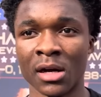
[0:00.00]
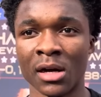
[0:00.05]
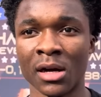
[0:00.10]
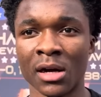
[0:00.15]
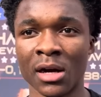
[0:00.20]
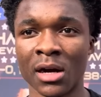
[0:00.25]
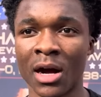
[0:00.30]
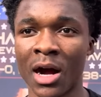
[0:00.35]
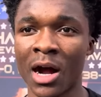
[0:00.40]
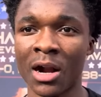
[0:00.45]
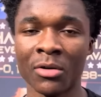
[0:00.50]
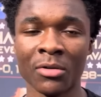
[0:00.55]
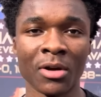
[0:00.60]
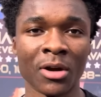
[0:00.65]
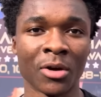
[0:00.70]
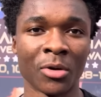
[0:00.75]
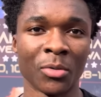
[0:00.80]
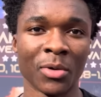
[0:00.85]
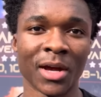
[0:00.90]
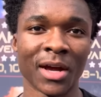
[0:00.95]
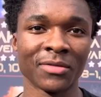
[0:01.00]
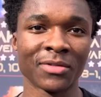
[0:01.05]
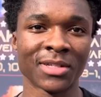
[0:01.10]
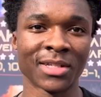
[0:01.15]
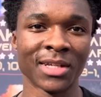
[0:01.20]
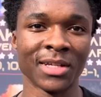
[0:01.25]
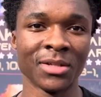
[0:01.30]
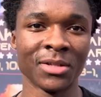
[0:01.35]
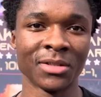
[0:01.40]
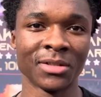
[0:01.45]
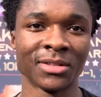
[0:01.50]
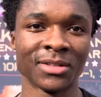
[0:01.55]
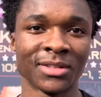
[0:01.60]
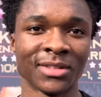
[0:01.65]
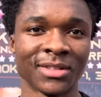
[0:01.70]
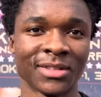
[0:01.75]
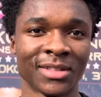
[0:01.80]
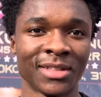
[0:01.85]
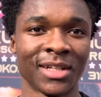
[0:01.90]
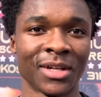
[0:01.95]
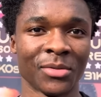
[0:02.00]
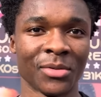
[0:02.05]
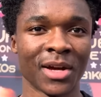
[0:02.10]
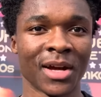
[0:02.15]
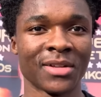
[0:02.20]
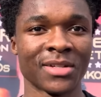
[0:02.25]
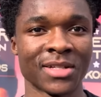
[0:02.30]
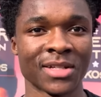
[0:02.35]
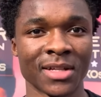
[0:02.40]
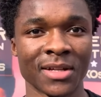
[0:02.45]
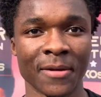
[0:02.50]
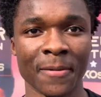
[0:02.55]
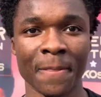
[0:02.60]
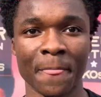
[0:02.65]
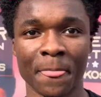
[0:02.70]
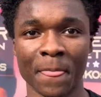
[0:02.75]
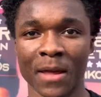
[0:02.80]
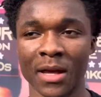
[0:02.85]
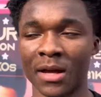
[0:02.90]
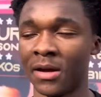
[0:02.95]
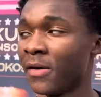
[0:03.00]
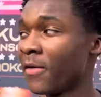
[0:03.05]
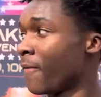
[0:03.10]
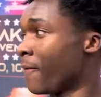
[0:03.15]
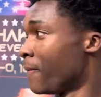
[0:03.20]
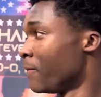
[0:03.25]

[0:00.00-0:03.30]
Uh, I don't know. We have to see. yeah, we have to see. Yeah.